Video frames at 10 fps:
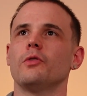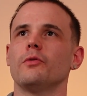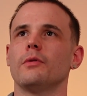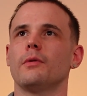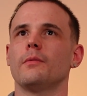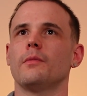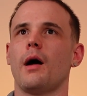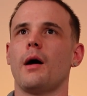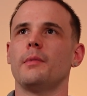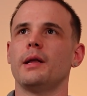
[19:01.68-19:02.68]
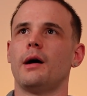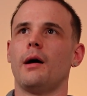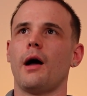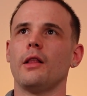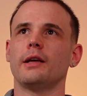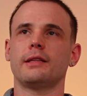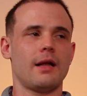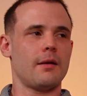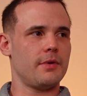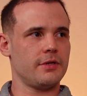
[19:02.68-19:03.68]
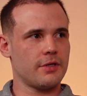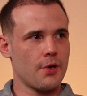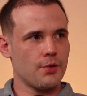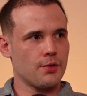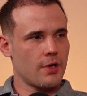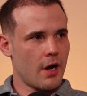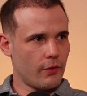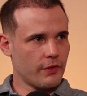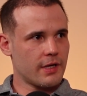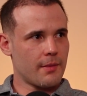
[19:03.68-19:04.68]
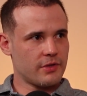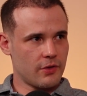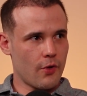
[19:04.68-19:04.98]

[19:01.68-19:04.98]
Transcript: not. I mean, I like the numbers. I want the numbers to